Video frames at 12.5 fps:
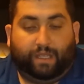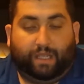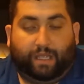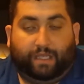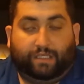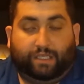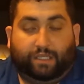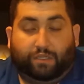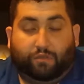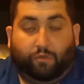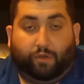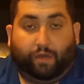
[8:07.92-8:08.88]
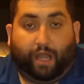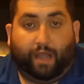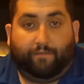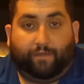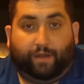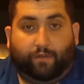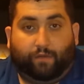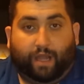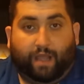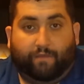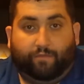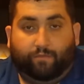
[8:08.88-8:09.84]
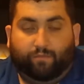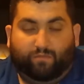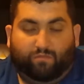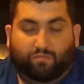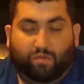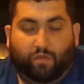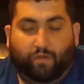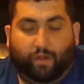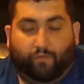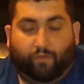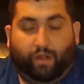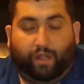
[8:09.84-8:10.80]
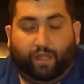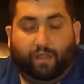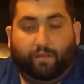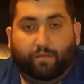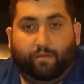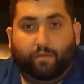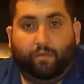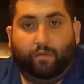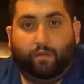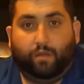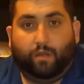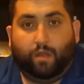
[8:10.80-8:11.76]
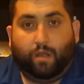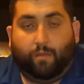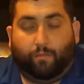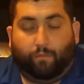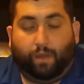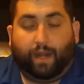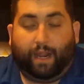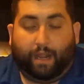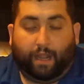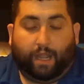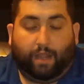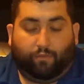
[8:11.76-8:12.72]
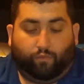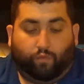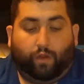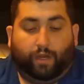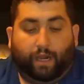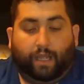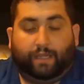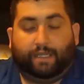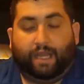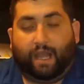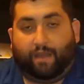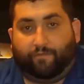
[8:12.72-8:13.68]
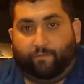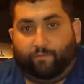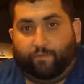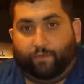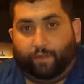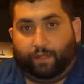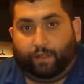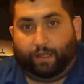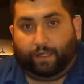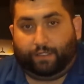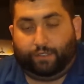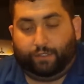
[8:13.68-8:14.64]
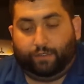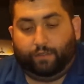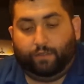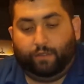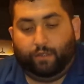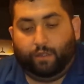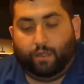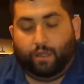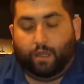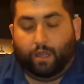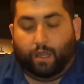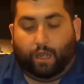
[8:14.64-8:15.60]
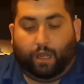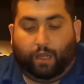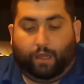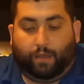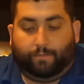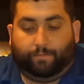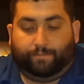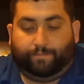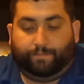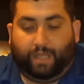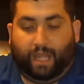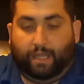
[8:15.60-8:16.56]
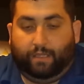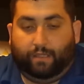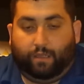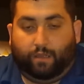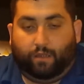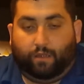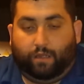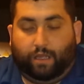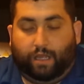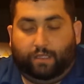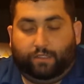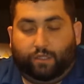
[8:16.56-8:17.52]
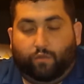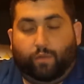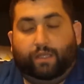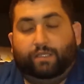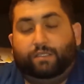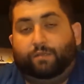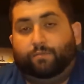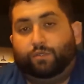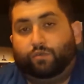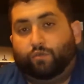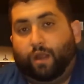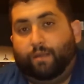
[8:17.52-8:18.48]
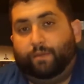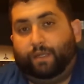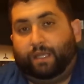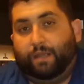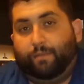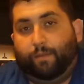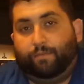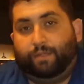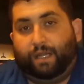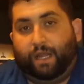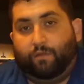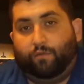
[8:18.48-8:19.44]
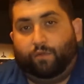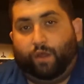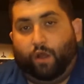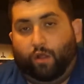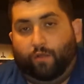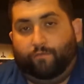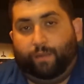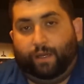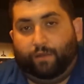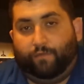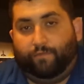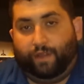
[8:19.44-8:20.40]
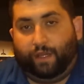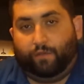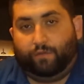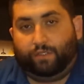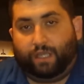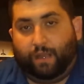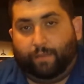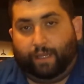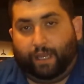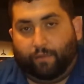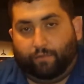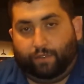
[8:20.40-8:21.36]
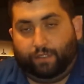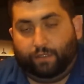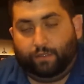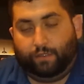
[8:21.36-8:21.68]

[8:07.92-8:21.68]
Is it do or die if I don't have him? No, not really. But I would like to have him for the collection. And as always, subscribe to keep up to date with all of my new videos coming out.